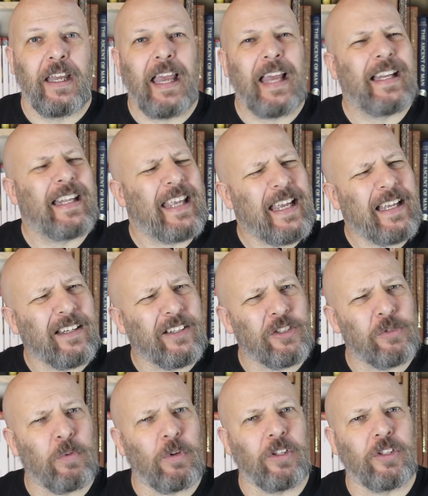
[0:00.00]
And the
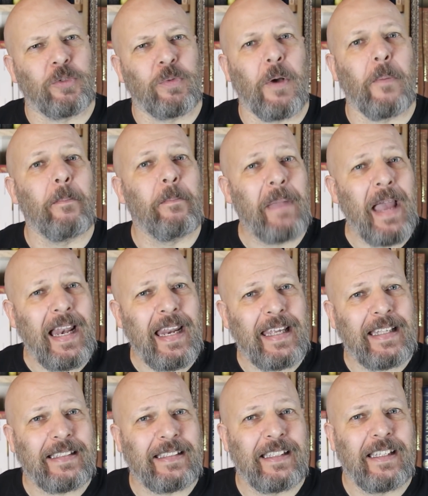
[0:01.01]
English word as well,
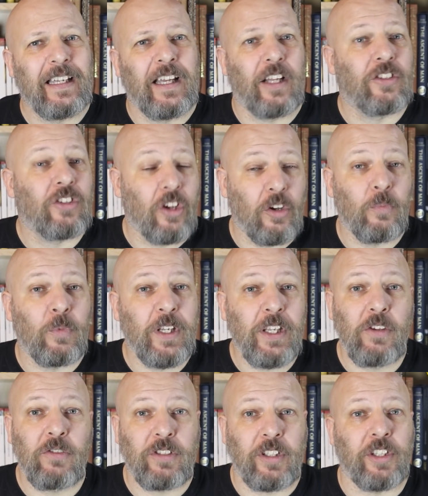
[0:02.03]
mallet, a term we
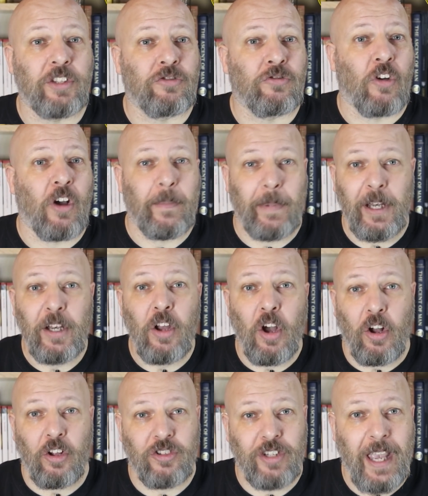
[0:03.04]
use to describe a
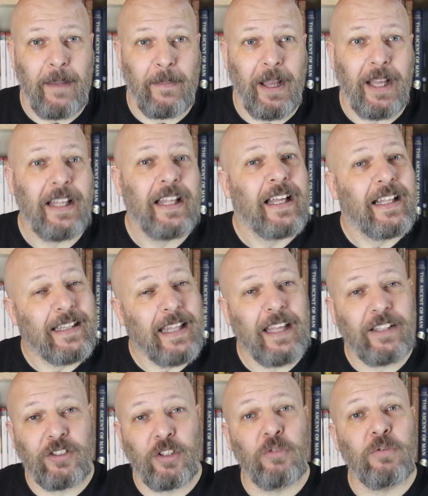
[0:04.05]
large hammer,
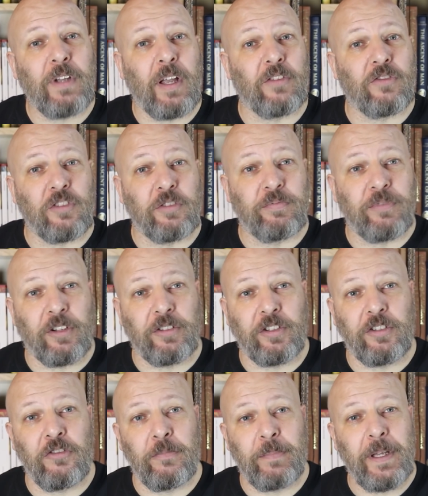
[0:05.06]
that too comes from the
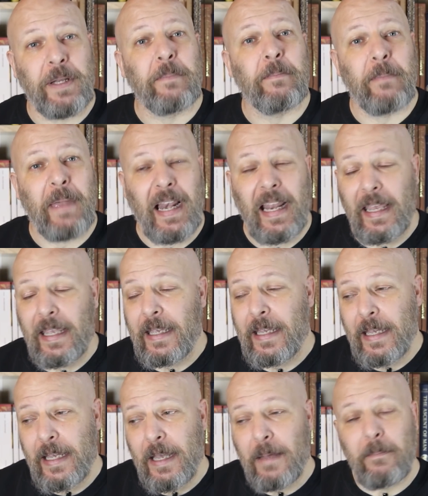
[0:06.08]
Proto-European melee,
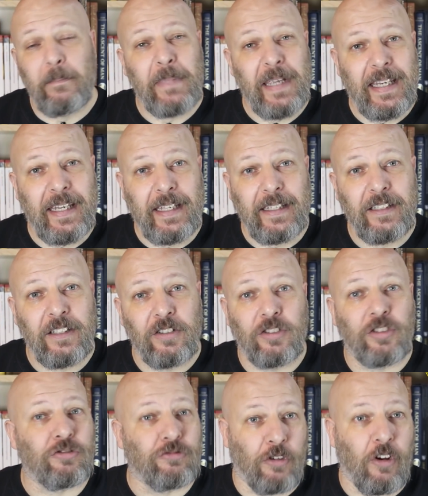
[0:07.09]
meaning
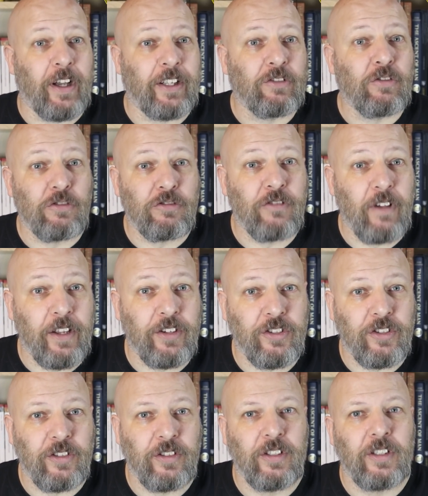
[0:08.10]
to grind or crush.
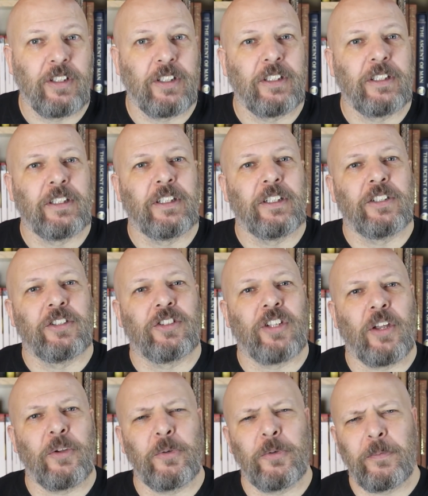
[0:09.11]

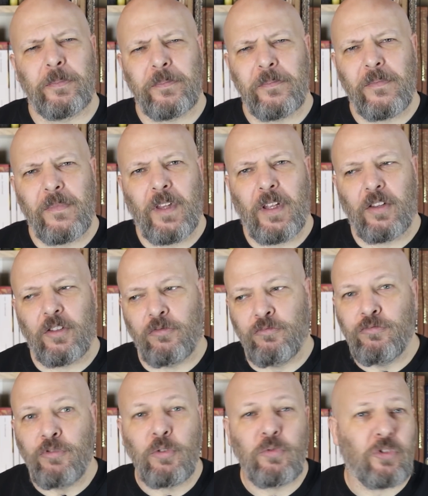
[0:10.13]
So the
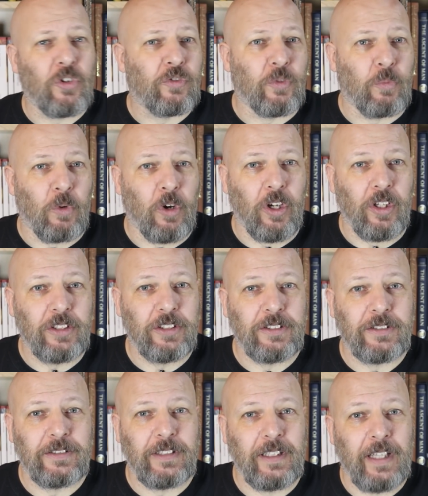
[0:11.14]
root of the word,
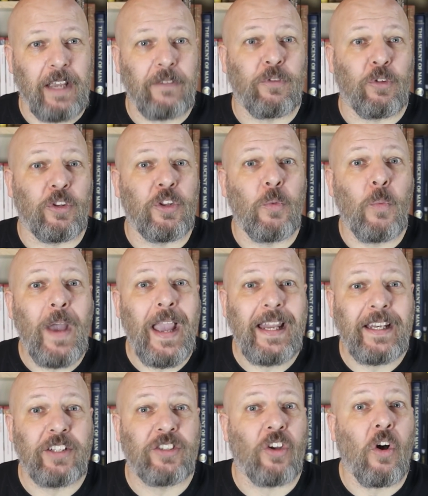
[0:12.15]
and therefore the
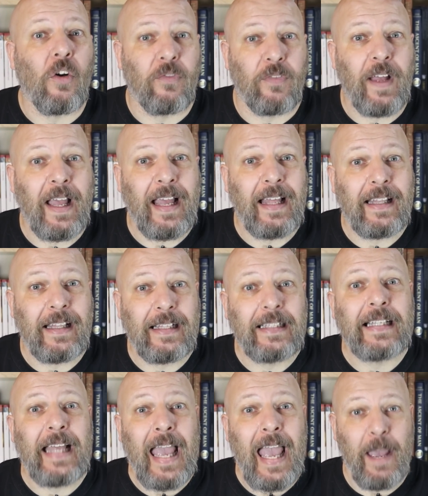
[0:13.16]
awareness of
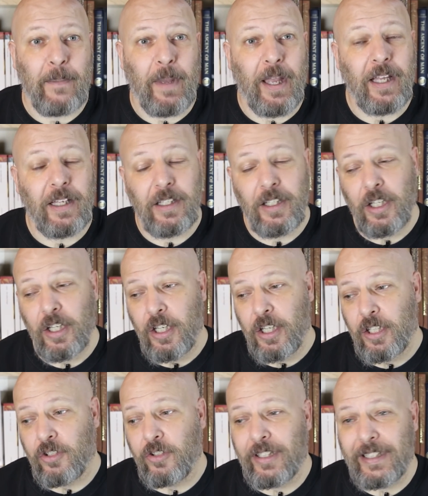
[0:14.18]
hammer,
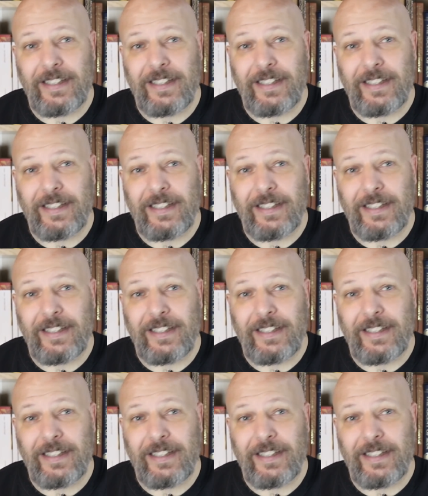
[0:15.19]
could